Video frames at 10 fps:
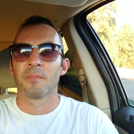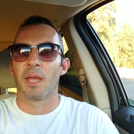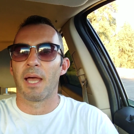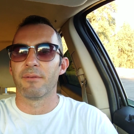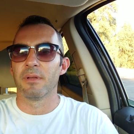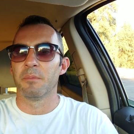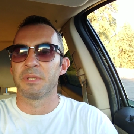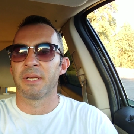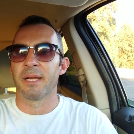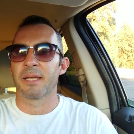I have a
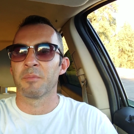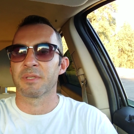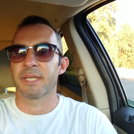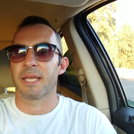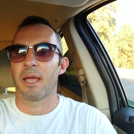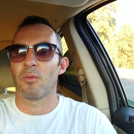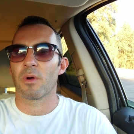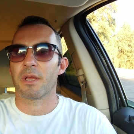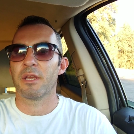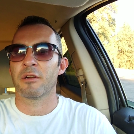limited income because I can't
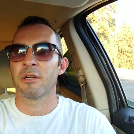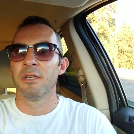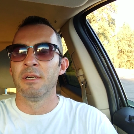work here.